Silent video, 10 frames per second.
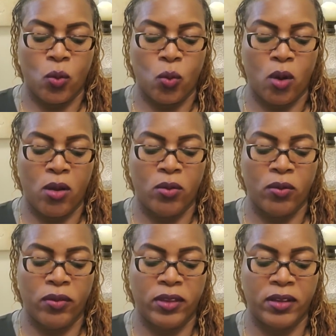
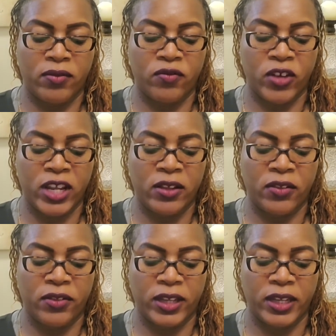want the real
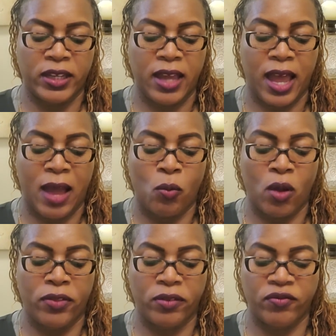thing. I
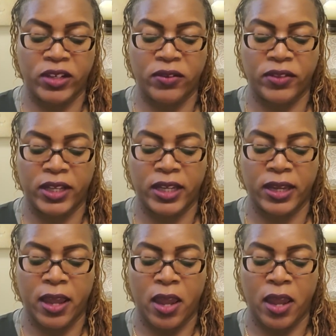want the real thing.